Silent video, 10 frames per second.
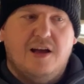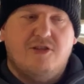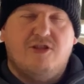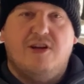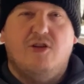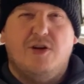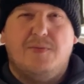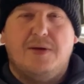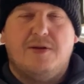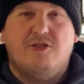she annoyed
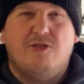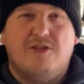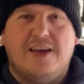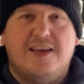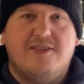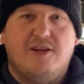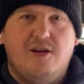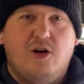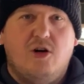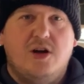me because she's taking so
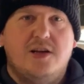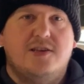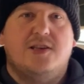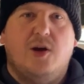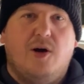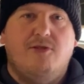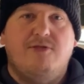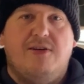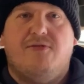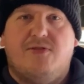long. So I
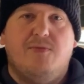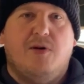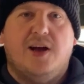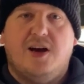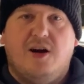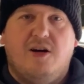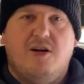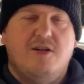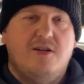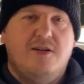revved my
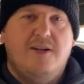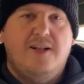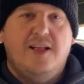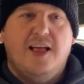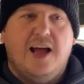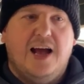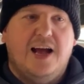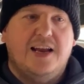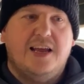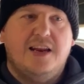car,
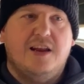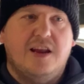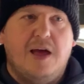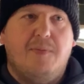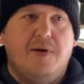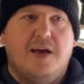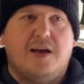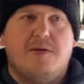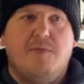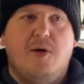and in an
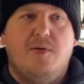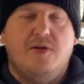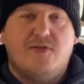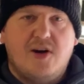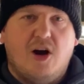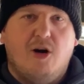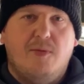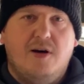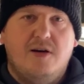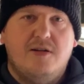epic moment of
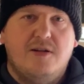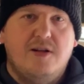karma,